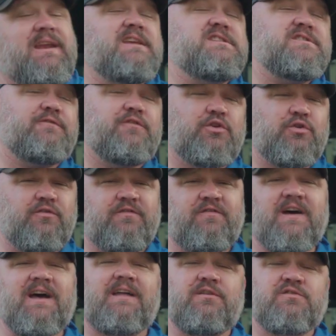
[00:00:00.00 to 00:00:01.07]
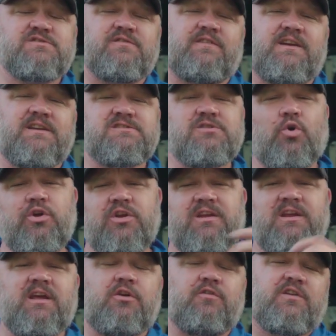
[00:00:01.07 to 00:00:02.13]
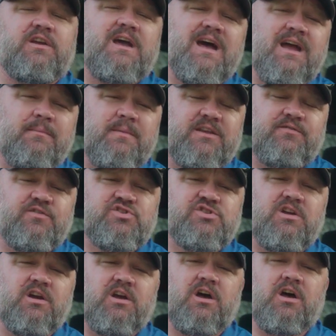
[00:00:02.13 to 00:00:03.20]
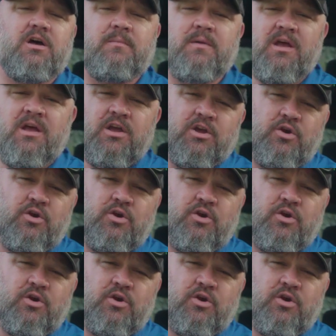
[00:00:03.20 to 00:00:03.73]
easier for you to find those events, or you can head over to kayakbassfishing.com,